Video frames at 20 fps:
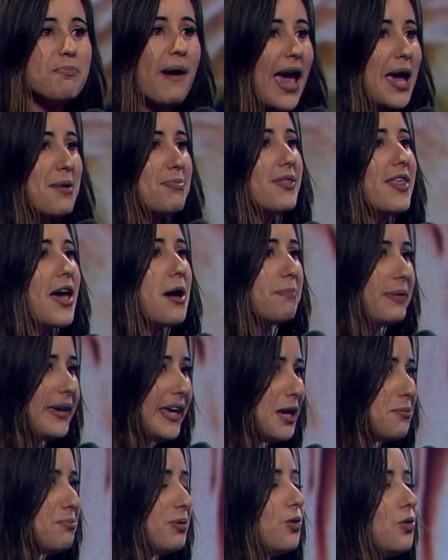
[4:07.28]
on paper, they're
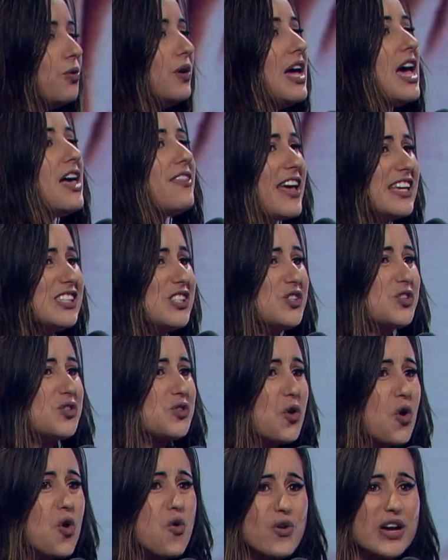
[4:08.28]
people, they're
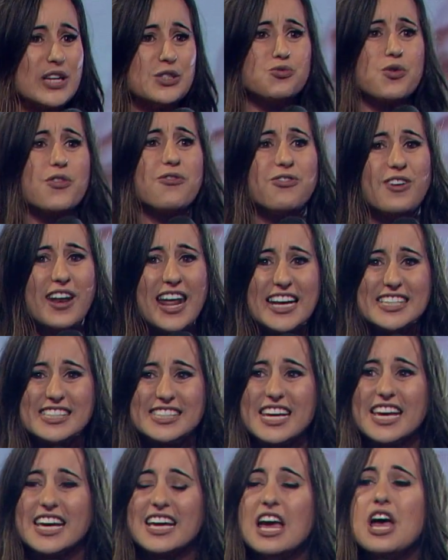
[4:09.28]
stories
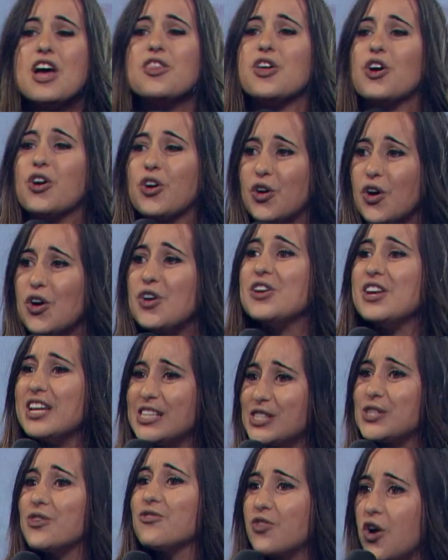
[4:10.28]
reflecting the
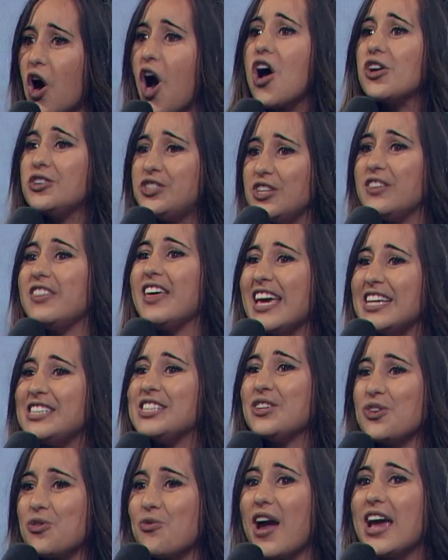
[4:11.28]
goodness of God to their
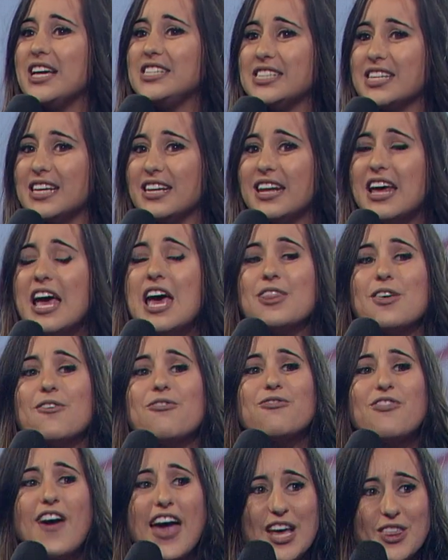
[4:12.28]
generation, the
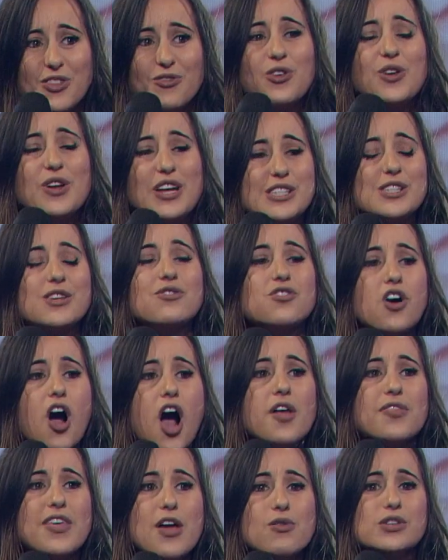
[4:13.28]
faithfulness of
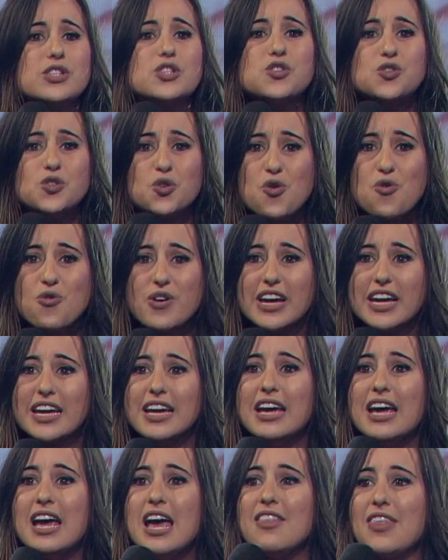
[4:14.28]
God. They're a
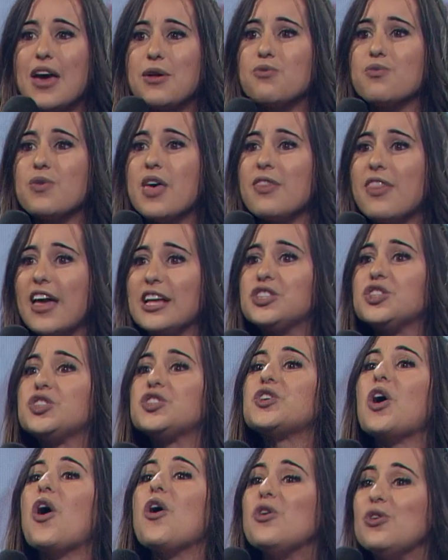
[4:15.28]
story that
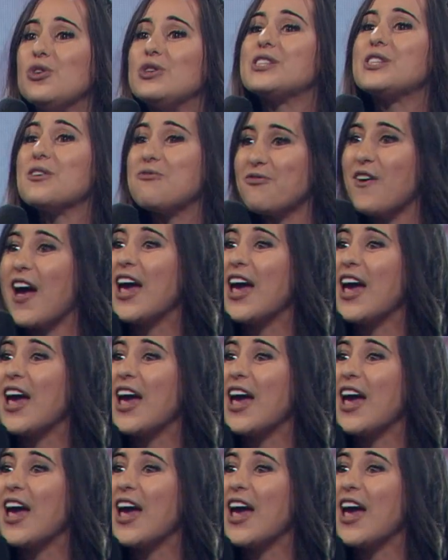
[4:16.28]
shows the